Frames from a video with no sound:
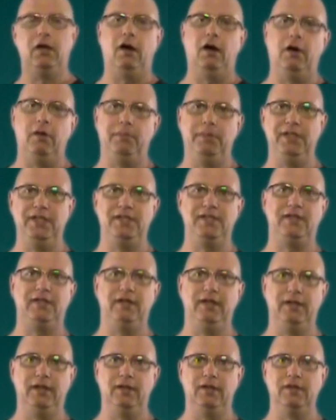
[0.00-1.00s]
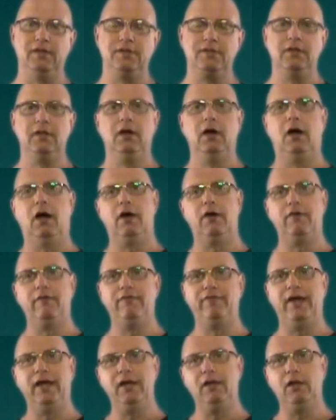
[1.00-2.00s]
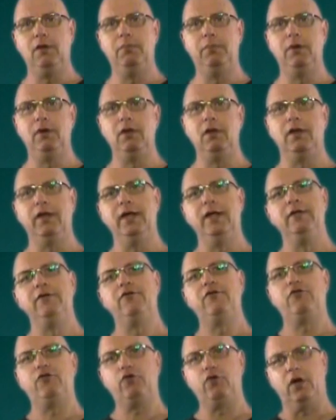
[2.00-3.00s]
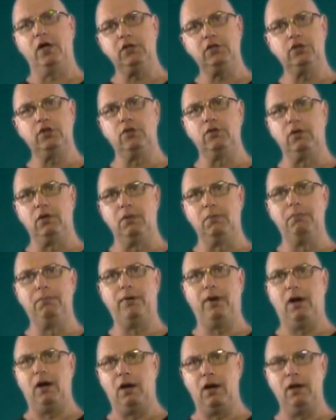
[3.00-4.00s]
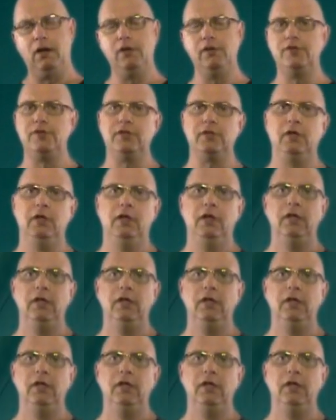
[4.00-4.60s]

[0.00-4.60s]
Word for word: carbon steels are available in structural bars